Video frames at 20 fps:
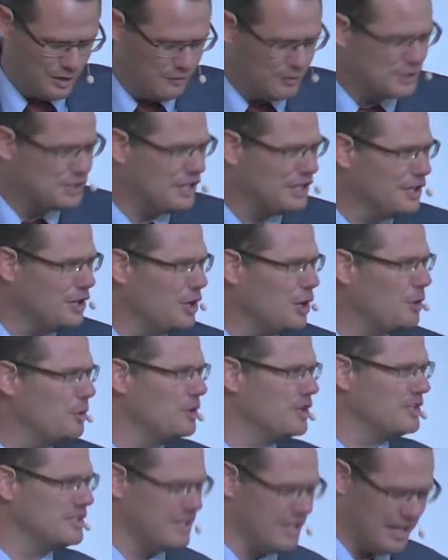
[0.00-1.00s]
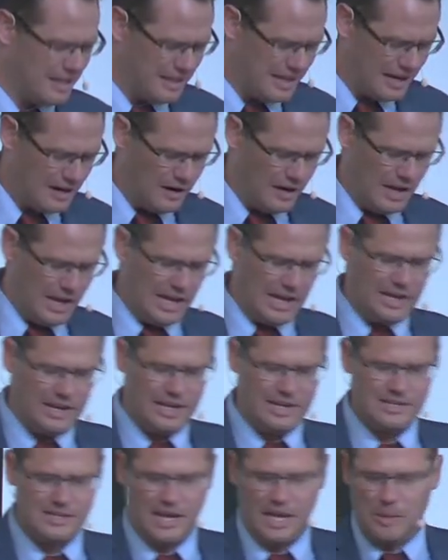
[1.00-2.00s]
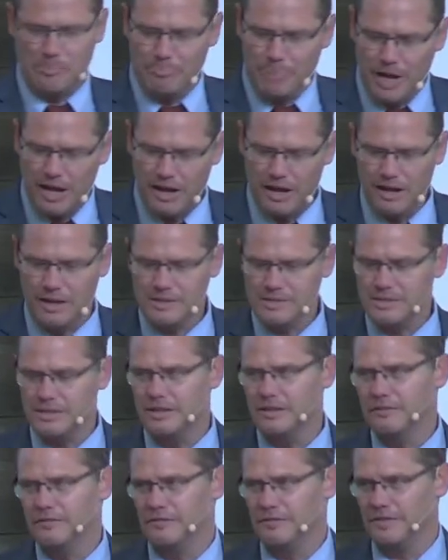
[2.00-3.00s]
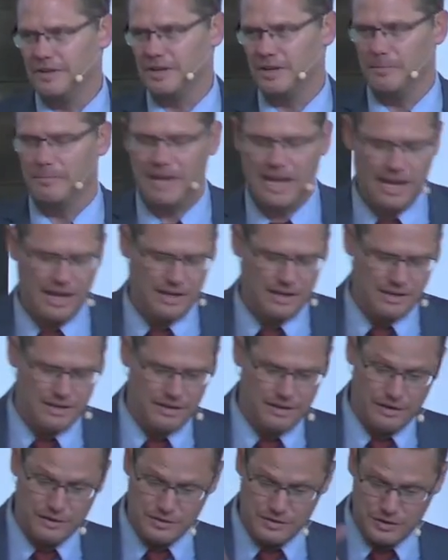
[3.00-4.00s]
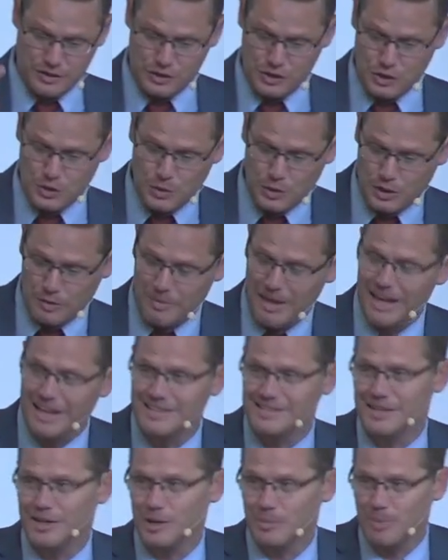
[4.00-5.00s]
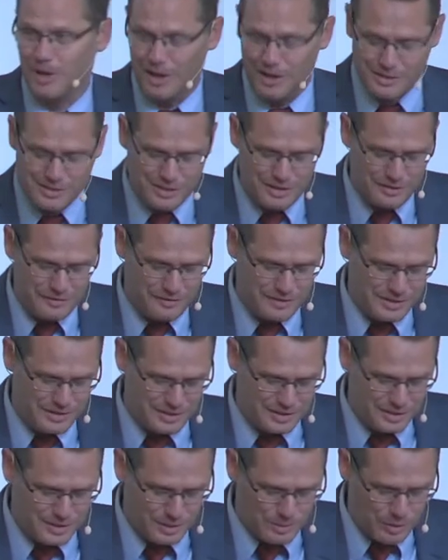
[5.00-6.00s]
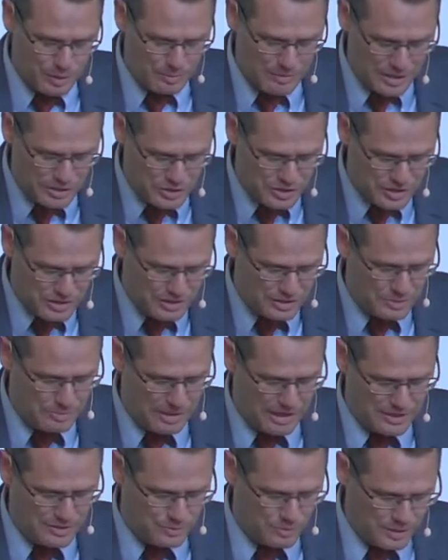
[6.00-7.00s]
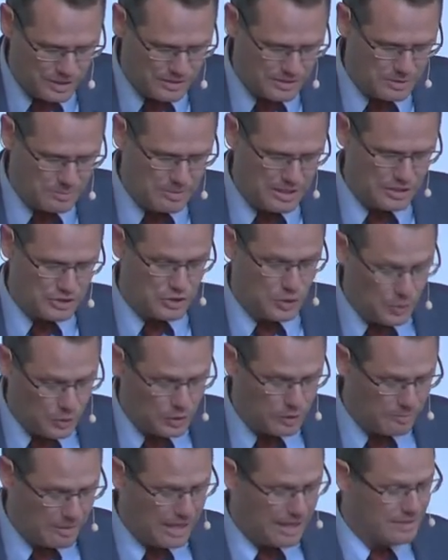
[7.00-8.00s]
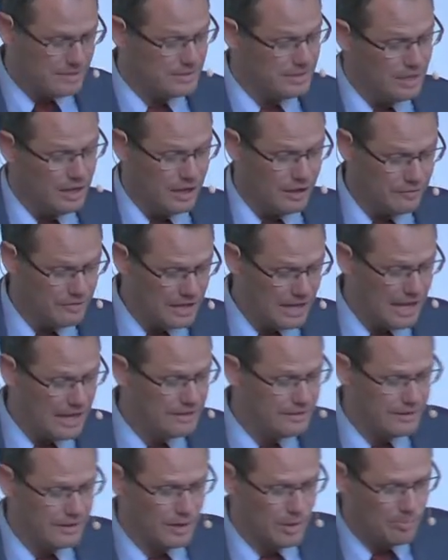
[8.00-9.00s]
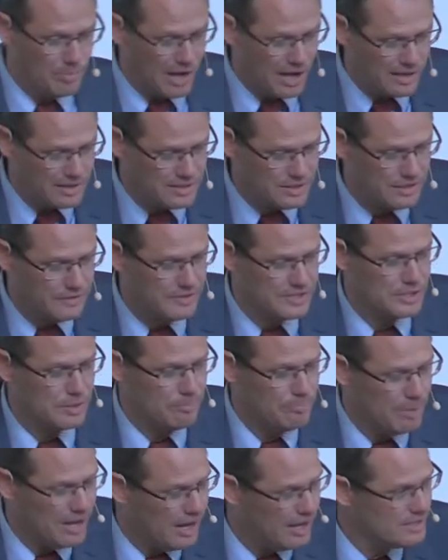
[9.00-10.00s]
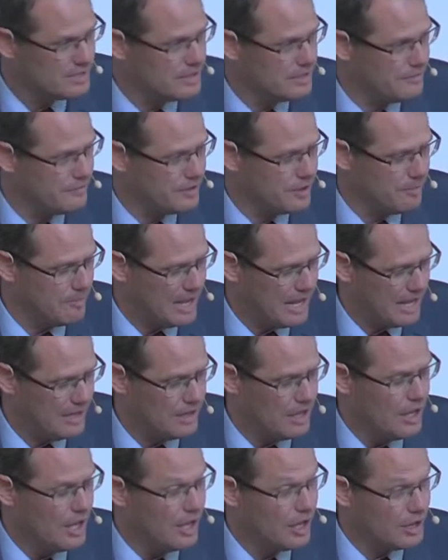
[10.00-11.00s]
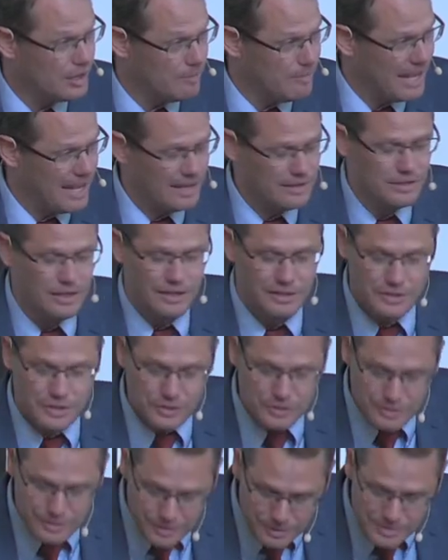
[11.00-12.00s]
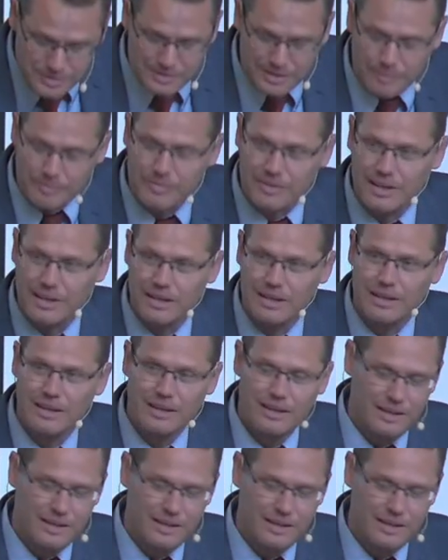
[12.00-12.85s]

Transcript: First thing to notice uh, there, it is a positive command. There's two commands that are positive, as someone mentioned this past week to me. Two commands of the eight that are positive. It's a positive command, a command to do something.